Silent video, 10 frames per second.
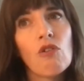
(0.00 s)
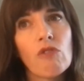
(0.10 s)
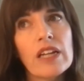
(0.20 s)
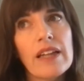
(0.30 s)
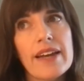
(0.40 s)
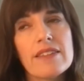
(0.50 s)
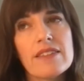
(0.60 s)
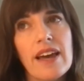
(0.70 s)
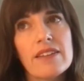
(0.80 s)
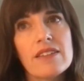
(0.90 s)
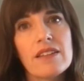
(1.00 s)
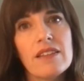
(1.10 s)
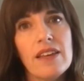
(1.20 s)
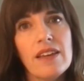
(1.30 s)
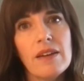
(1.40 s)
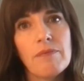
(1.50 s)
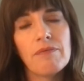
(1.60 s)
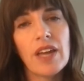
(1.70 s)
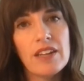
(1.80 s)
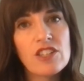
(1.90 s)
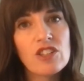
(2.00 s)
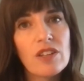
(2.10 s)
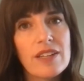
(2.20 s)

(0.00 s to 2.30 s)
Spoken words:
realize that the initial